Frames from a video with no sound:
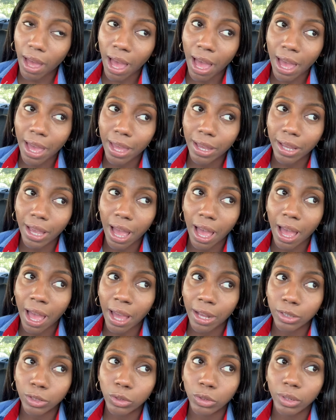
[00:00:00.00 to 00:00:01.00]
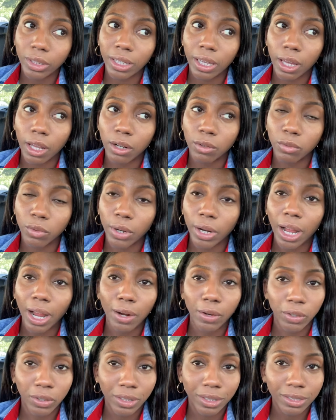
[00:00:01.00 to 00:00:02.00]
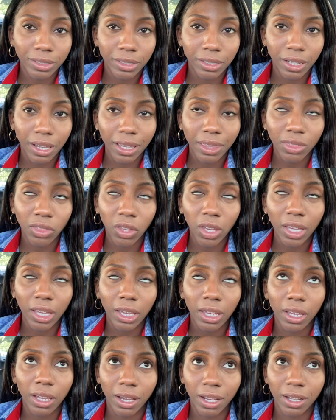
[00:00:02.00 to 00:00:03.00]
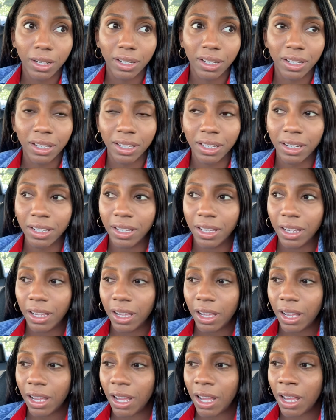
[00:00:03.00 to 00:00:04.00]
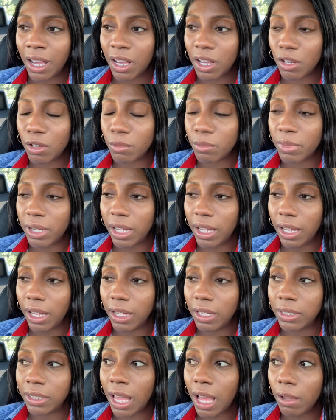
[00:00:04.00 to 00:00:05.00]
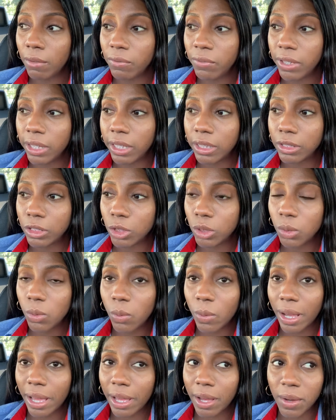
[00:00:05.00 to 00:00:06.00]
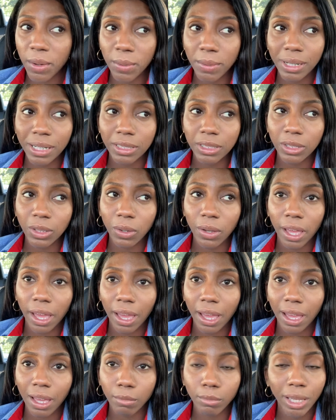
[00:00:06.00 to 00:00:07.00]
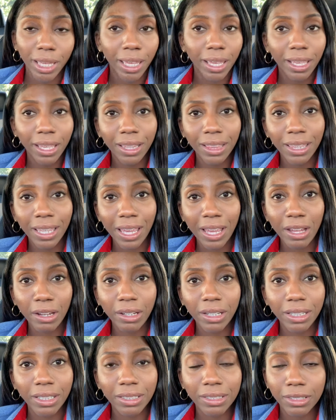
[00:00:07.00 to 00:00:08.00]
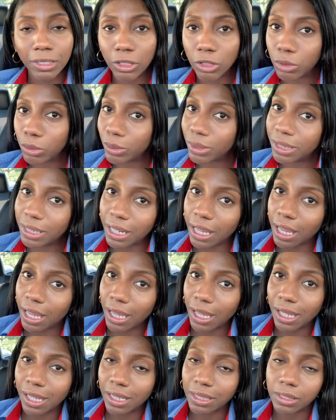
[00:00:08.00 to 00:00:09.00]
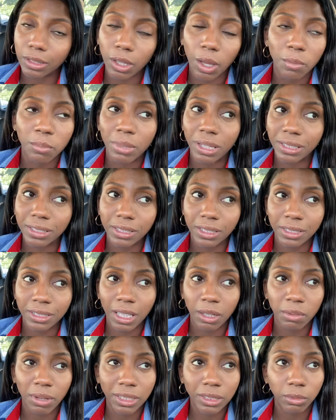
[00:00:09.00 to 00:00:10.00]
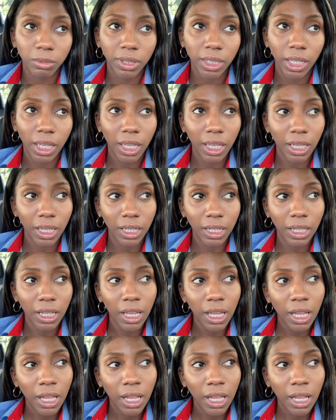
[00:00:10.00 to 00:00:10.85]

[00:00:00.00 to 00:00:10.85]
I actually got off work early today, thank God. Not feeling too well, but it's okay. I'm gonna hang in there and do today as best as I possibly can.